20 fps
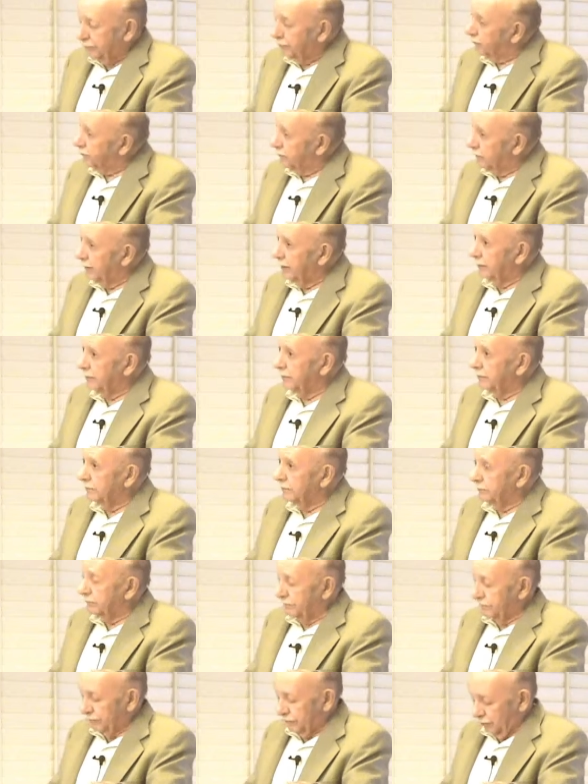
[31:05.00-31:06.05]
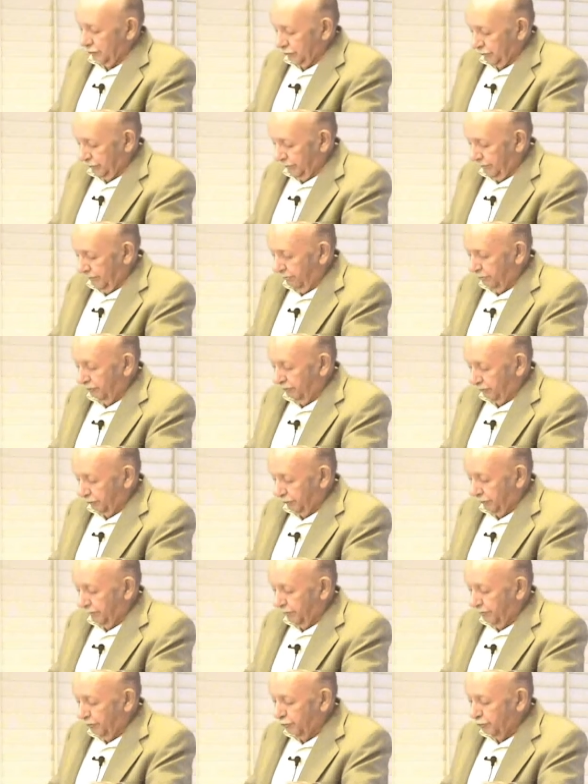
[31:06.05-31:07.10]
still, for
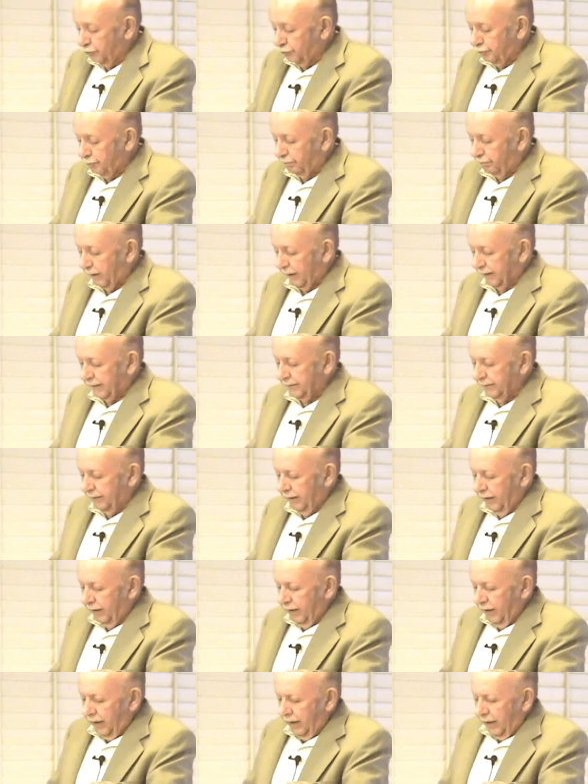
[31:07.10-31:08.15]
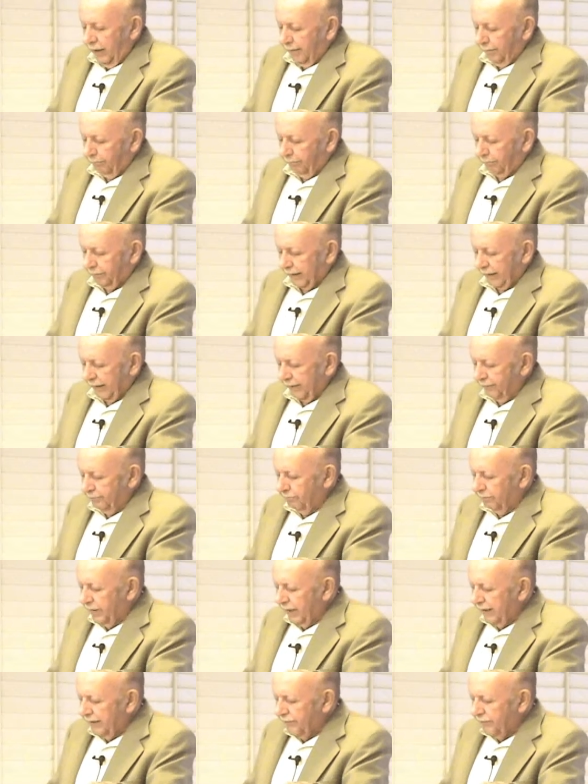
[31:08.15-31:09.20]
the most part,
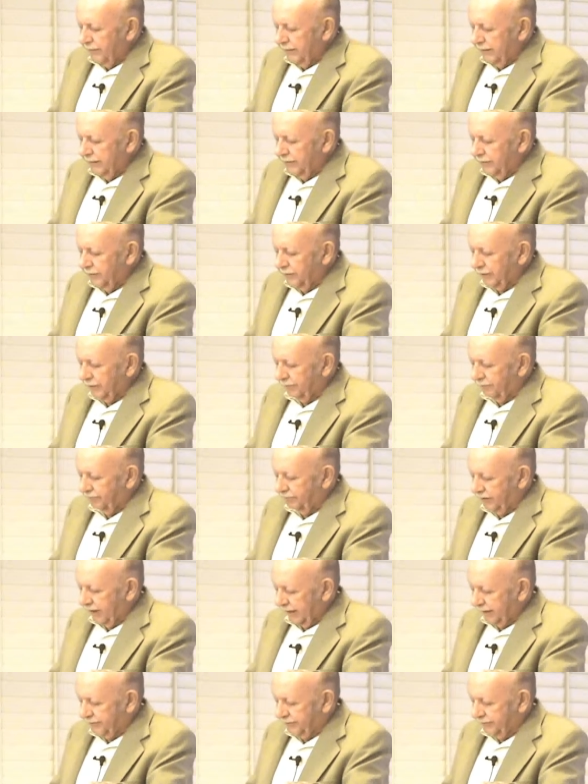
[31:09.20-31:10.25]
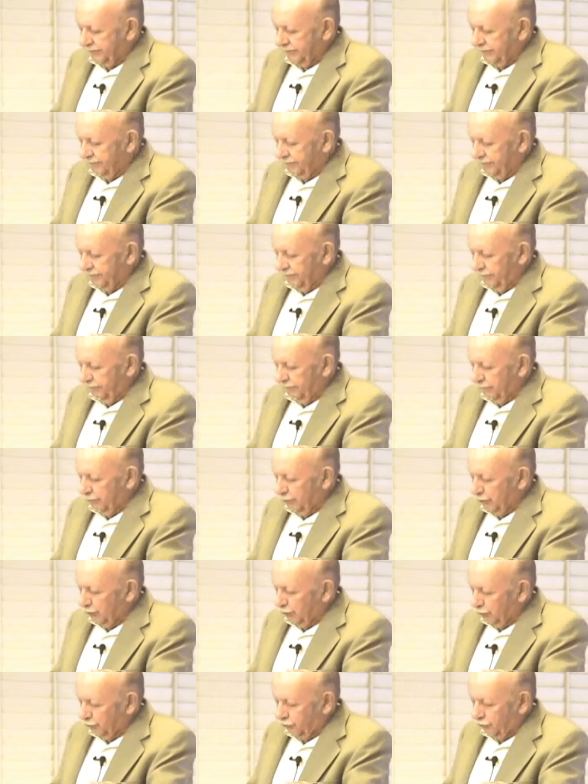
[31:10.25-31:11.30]
primarily reflexive,
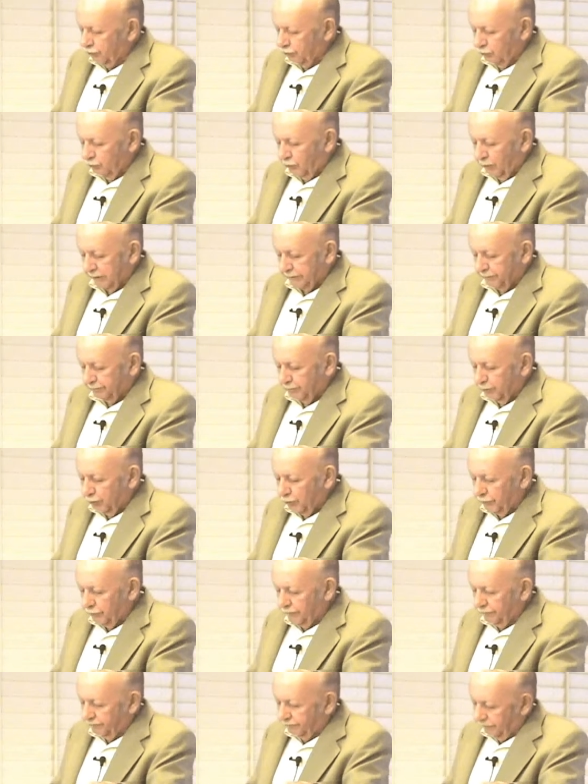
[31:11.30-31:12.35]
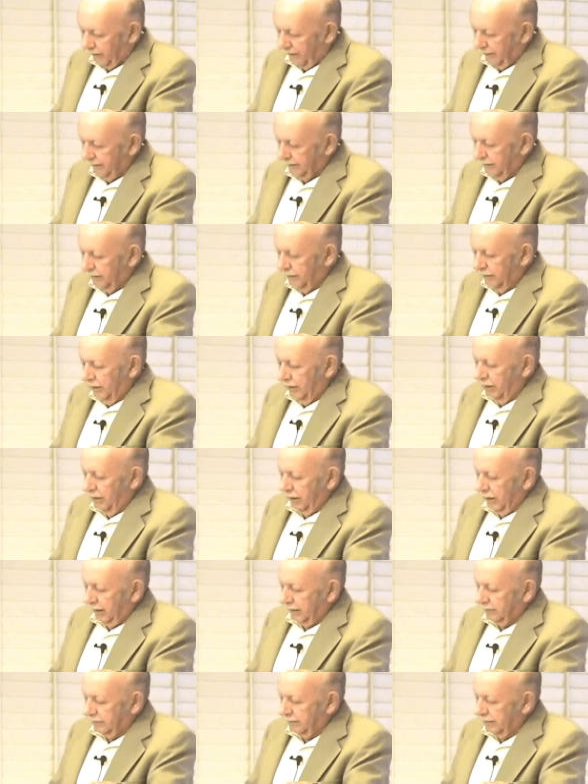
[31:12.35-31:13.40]
though somewhat modified,
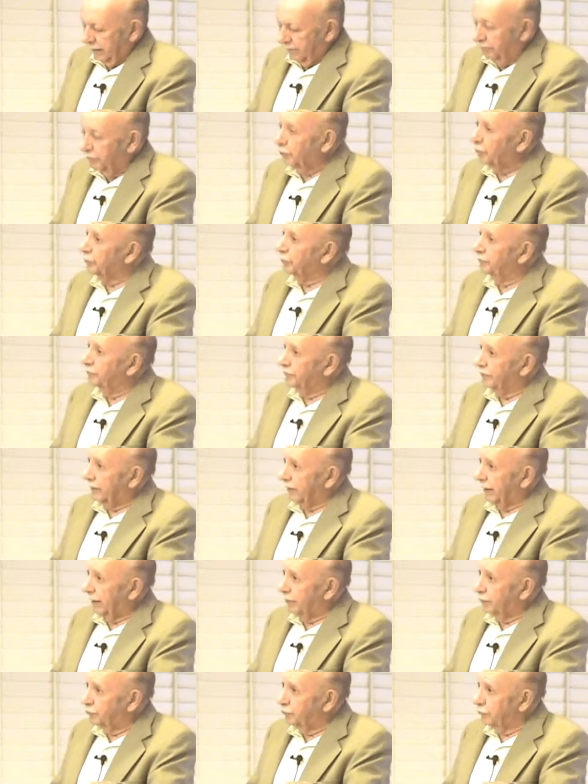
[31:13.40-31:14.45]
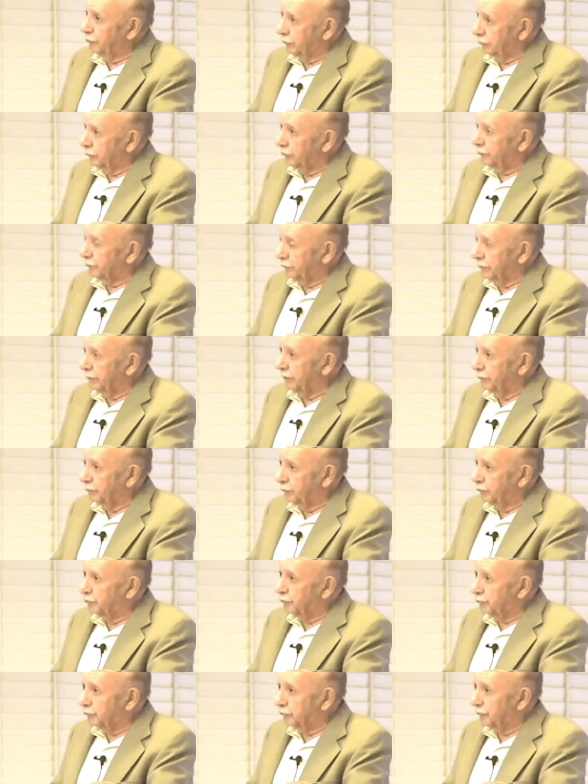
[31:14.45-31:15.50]
and that modification
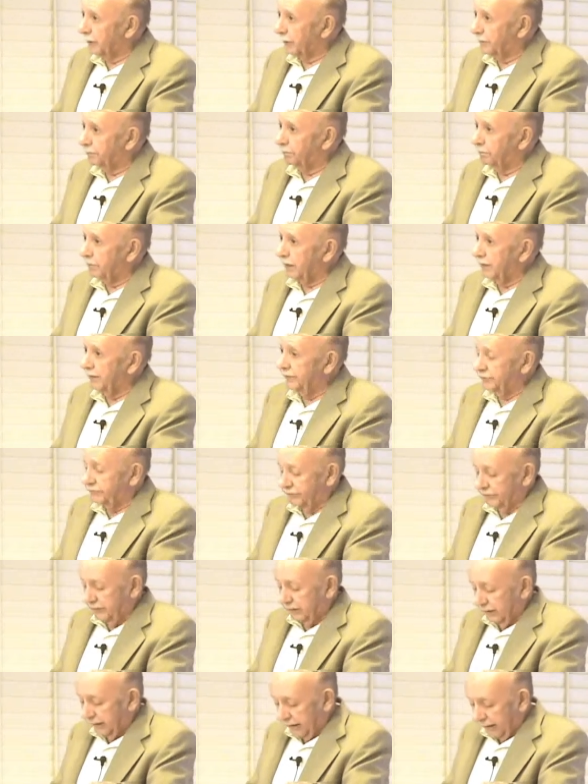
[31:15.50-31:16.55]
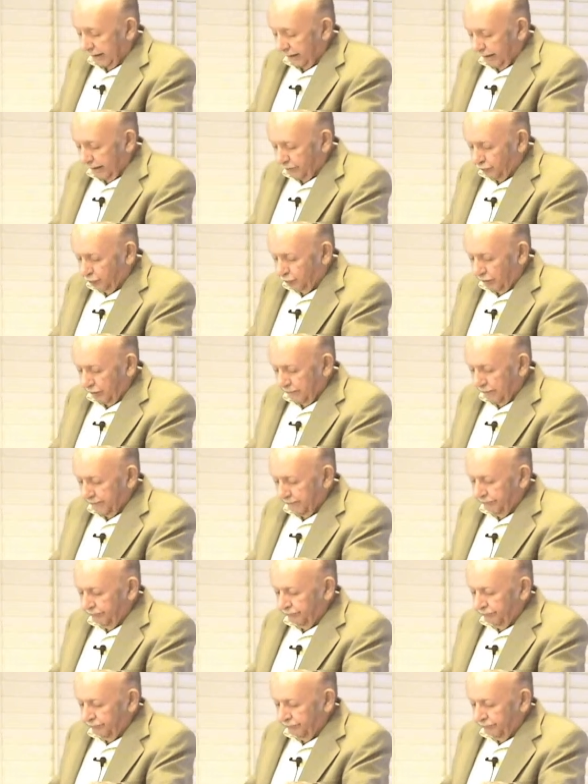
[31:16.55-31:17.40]
continues to take place gradually.